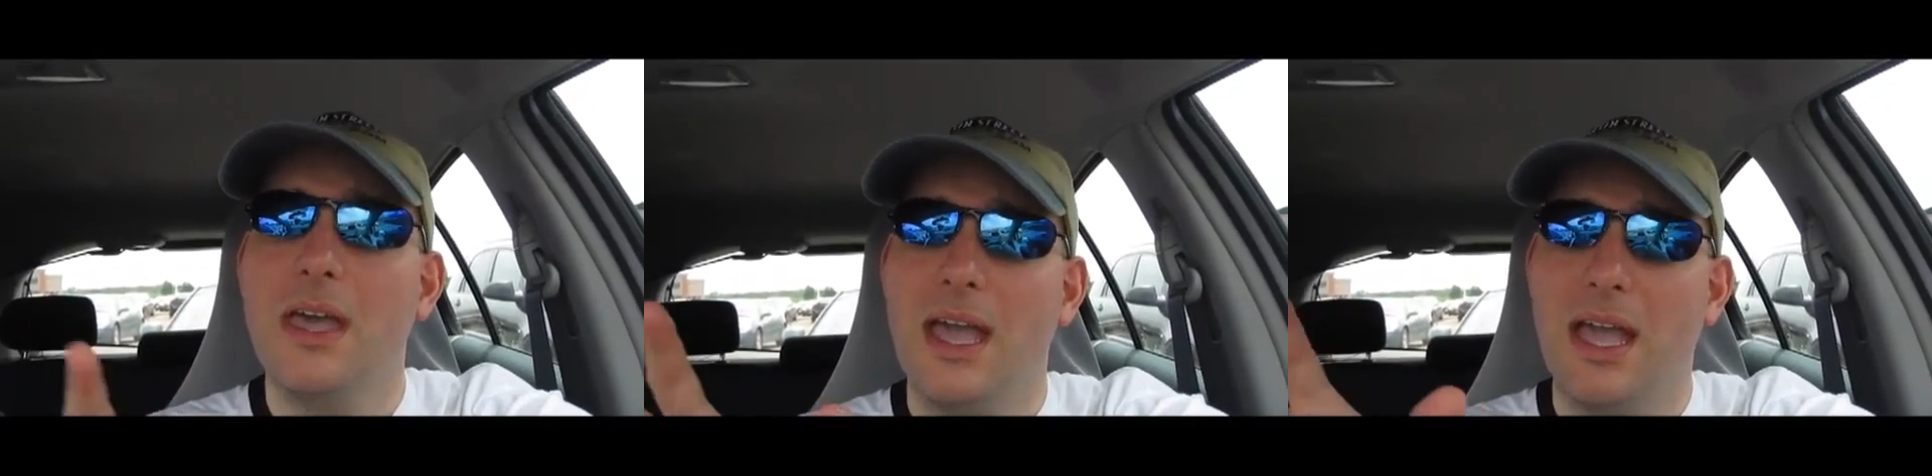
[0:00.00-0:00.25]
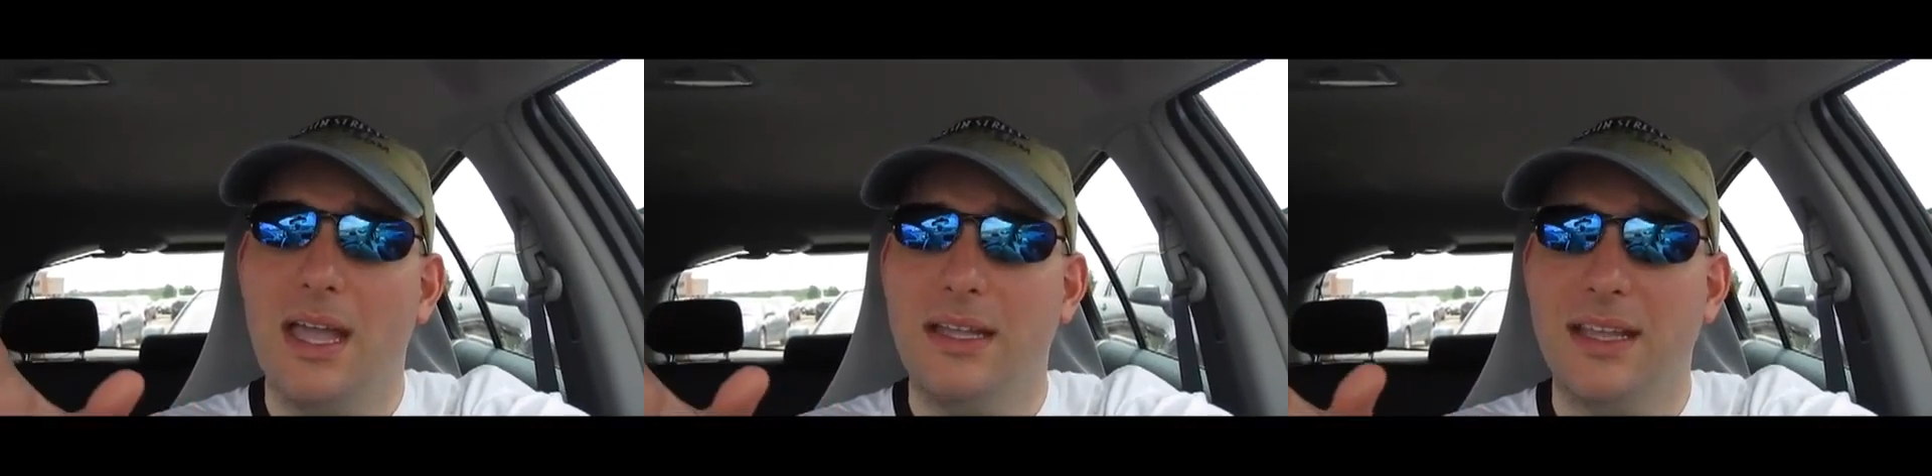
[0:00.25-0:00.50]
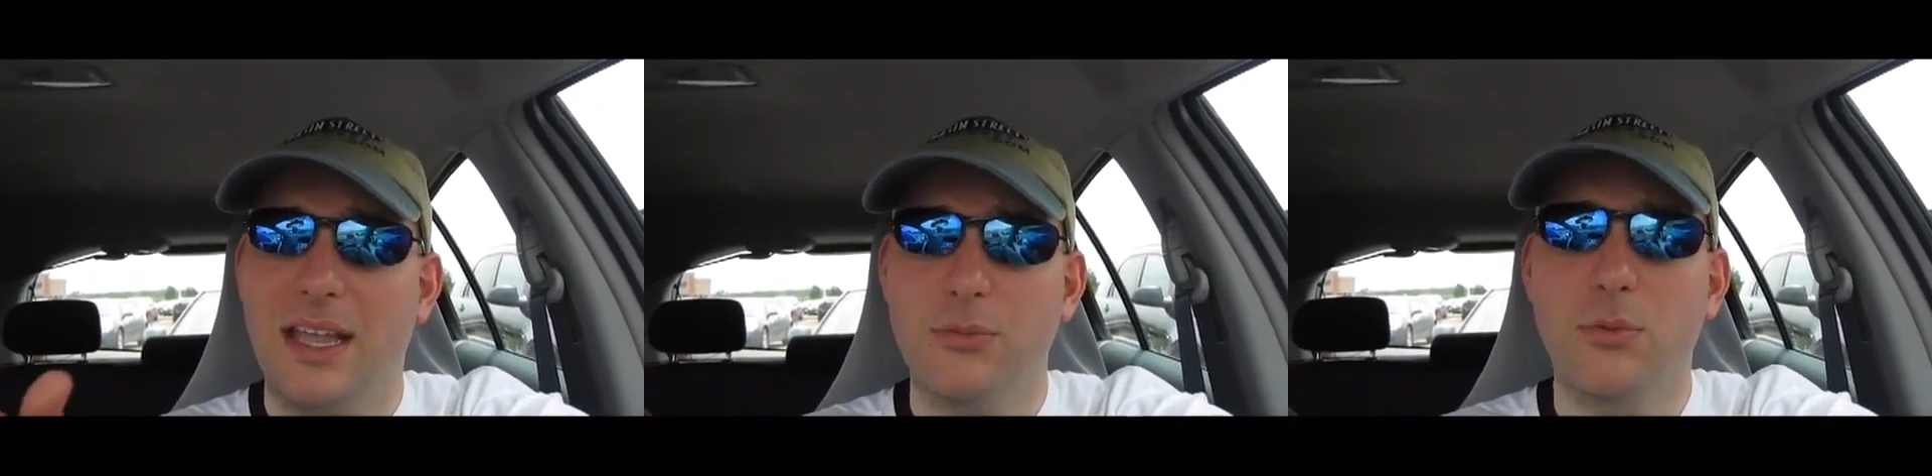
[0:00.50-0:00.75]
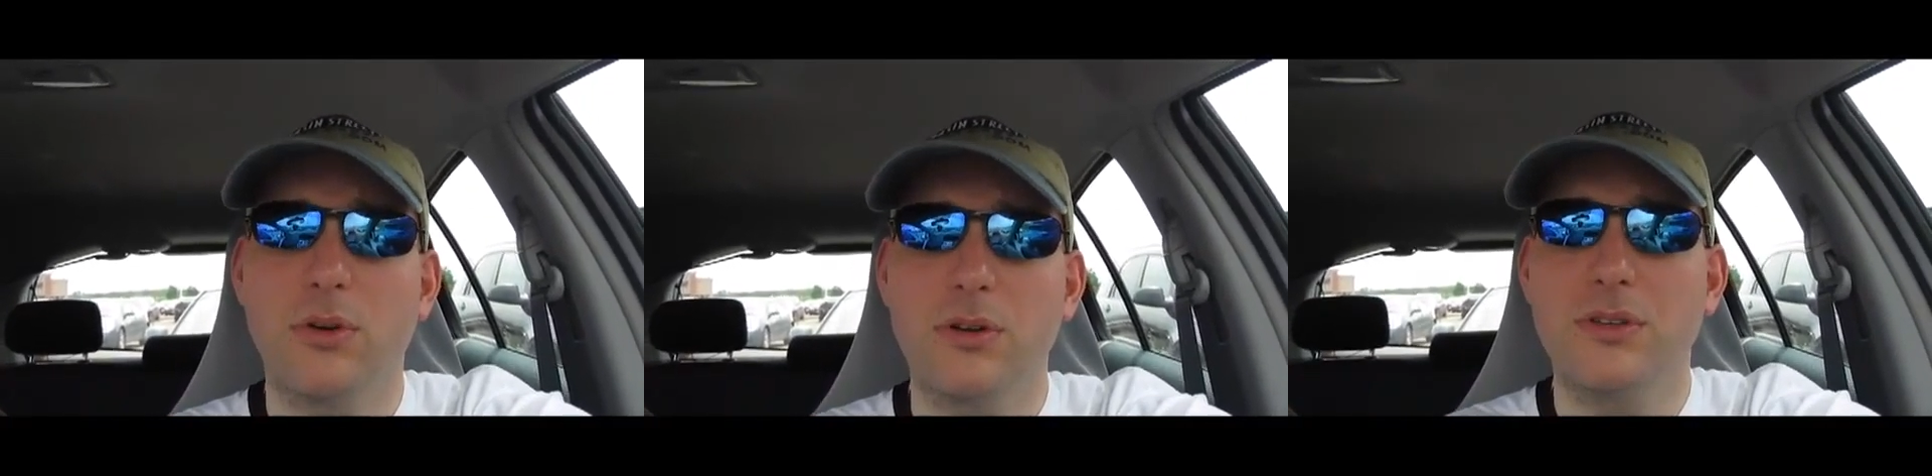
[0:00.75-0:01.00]
and
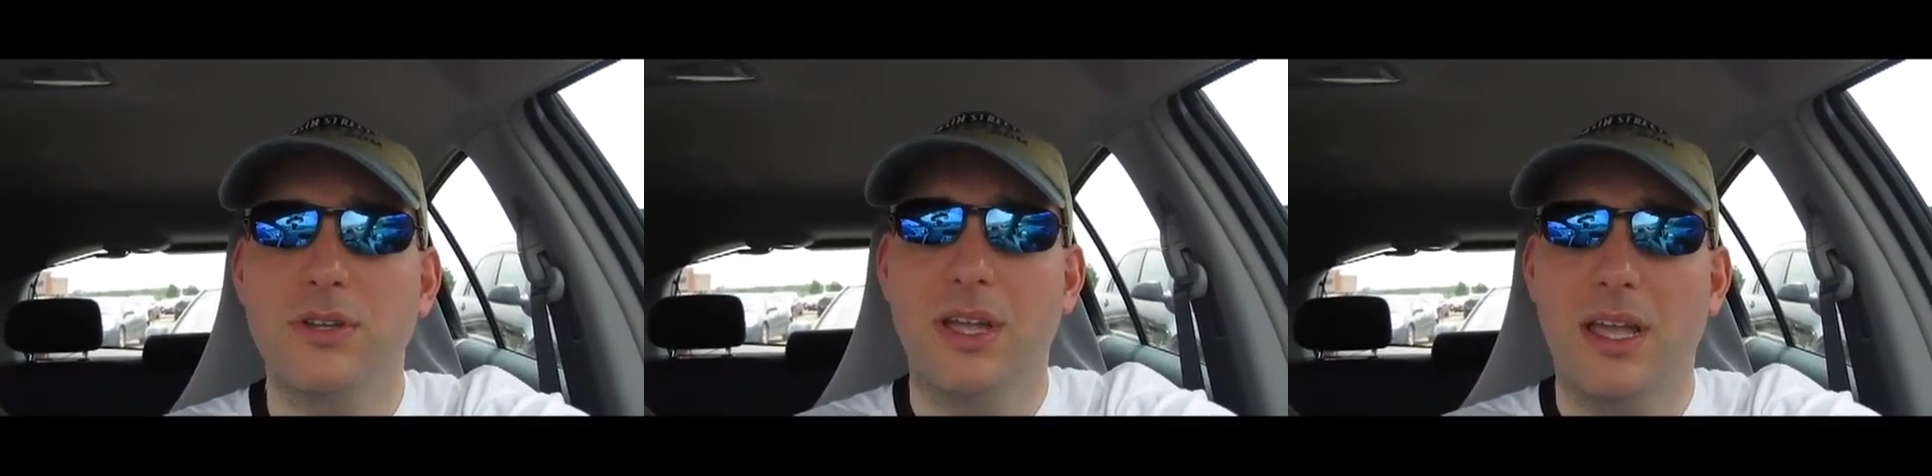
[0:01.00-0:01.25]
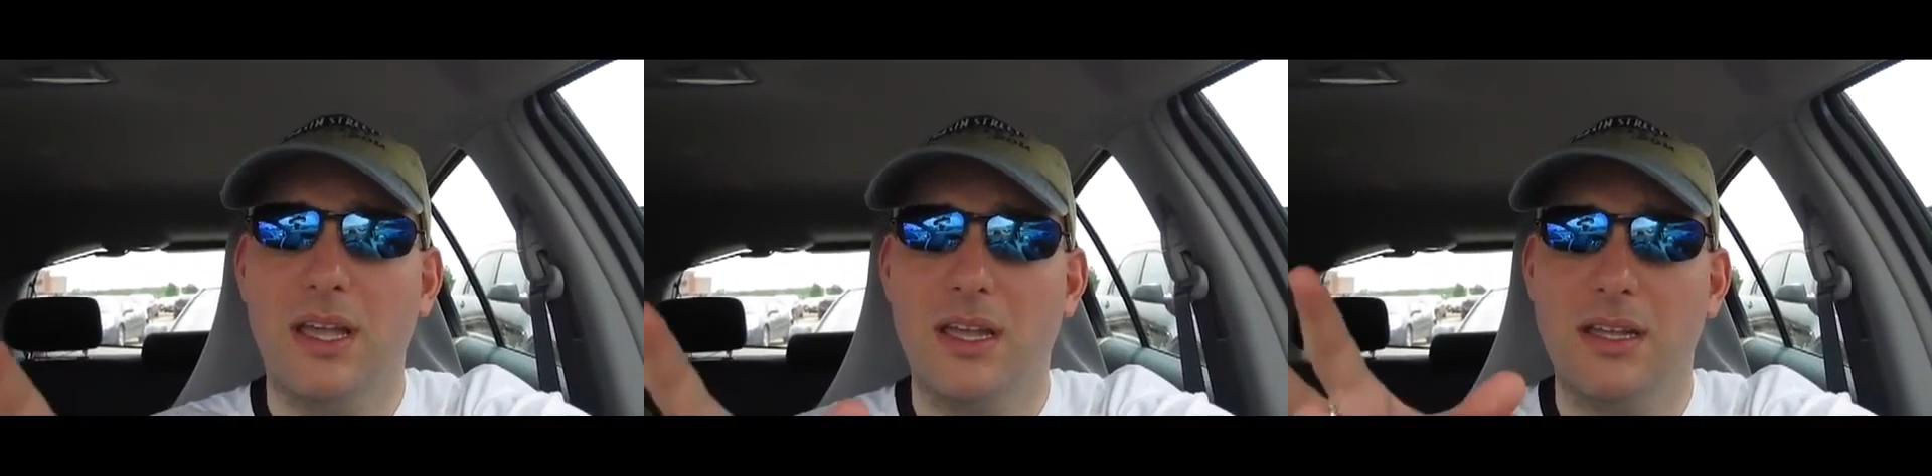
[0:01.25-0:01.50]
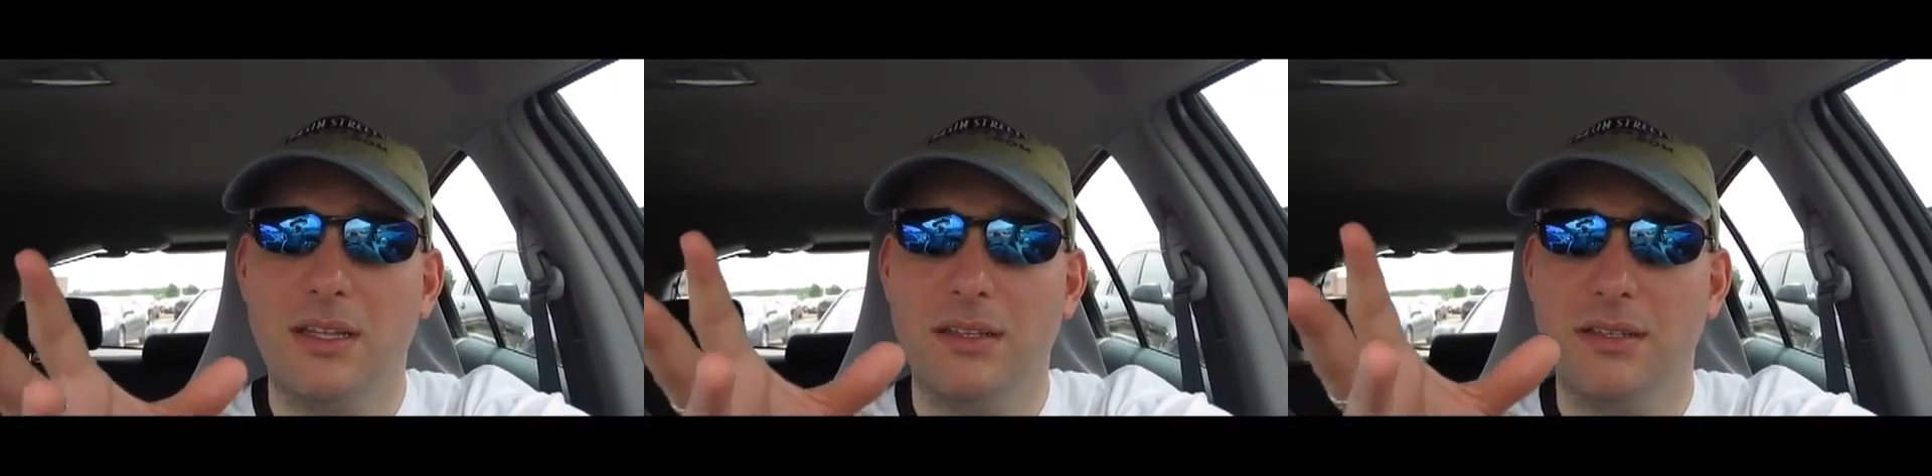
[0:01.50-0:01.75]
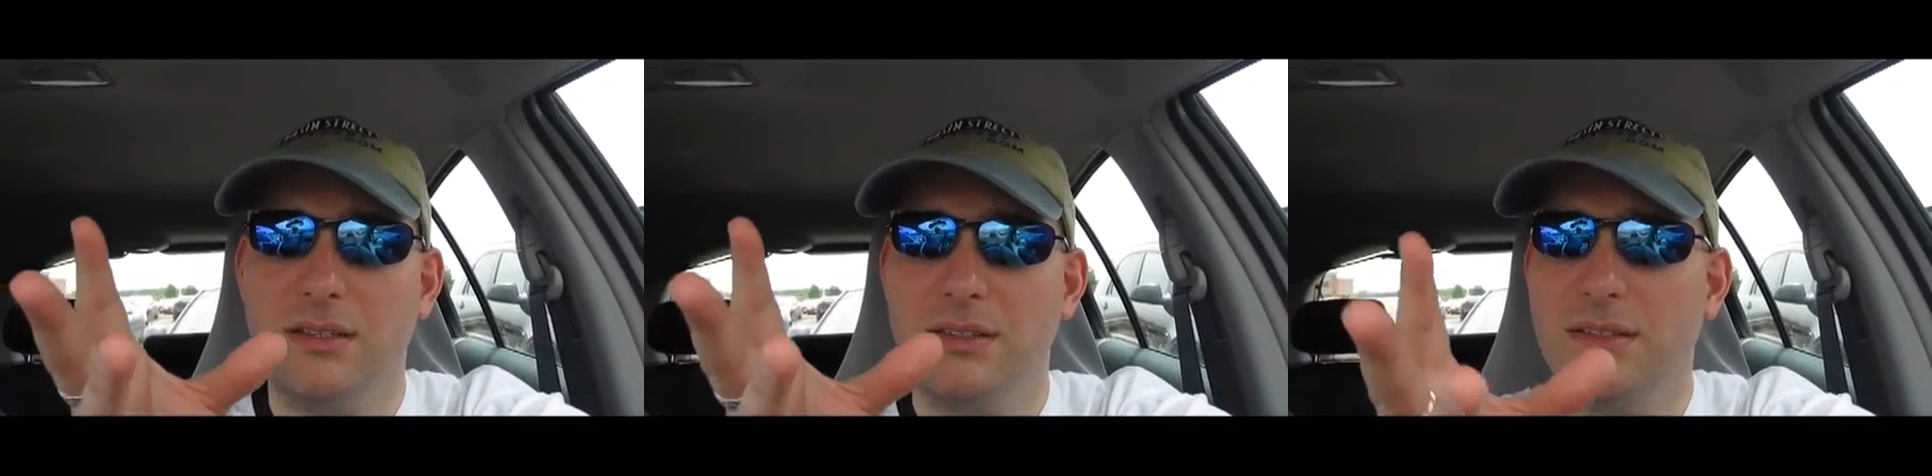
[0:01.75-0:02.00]
Edward
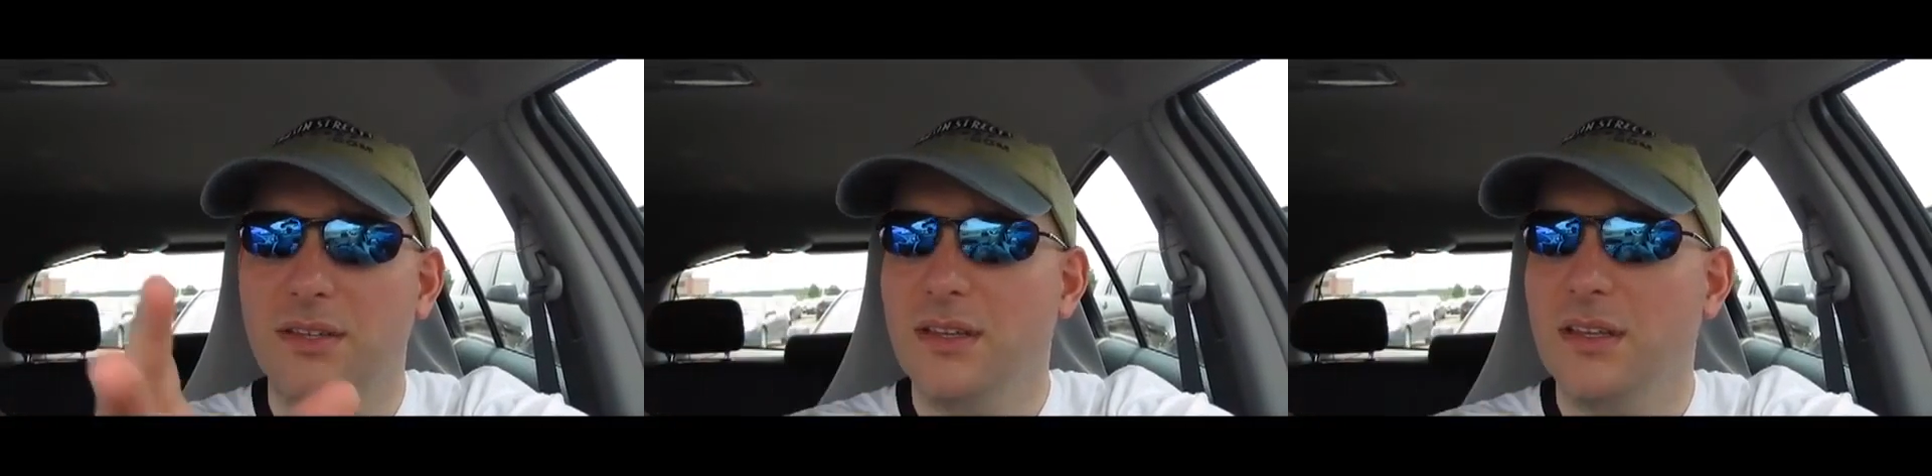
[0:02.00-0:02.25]
and